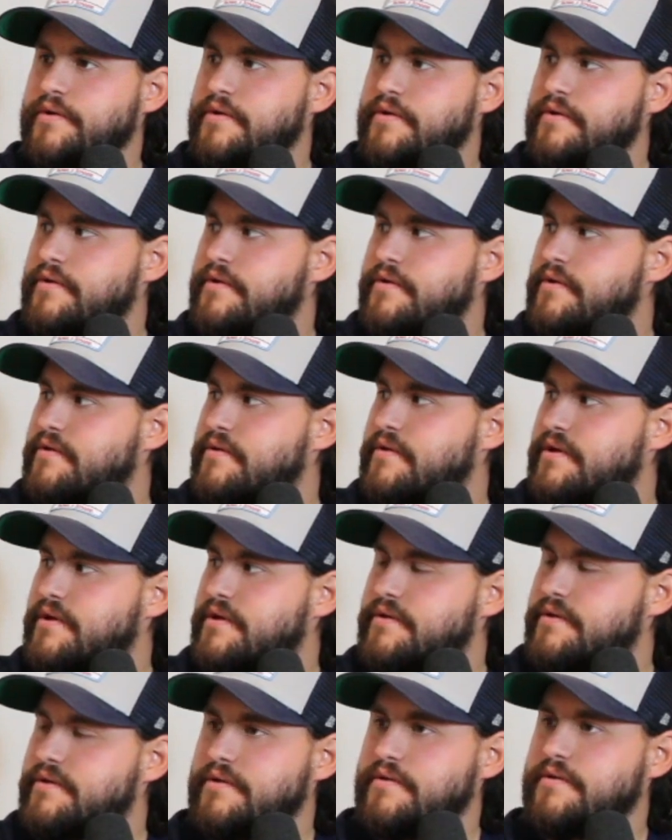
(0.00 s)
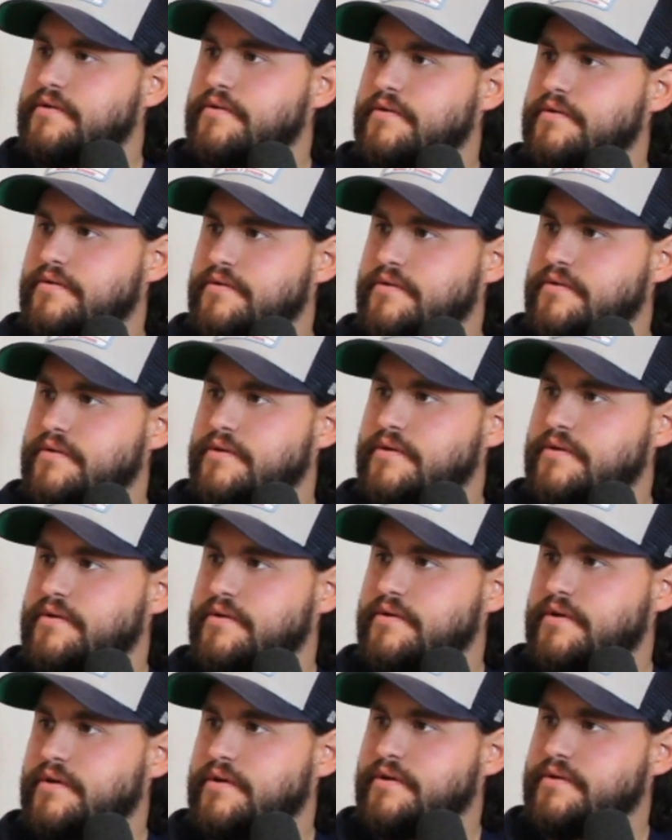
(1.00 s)

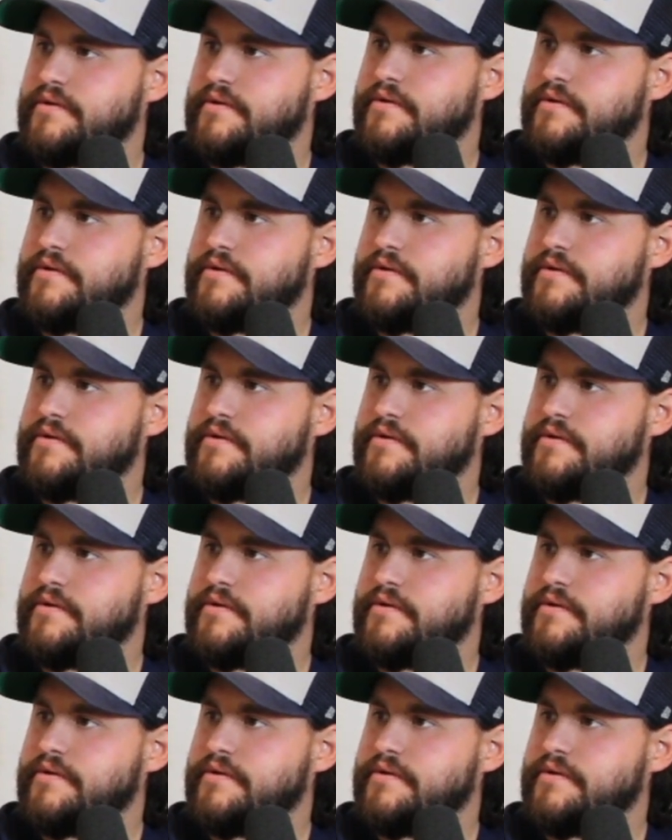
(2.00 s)
(silent)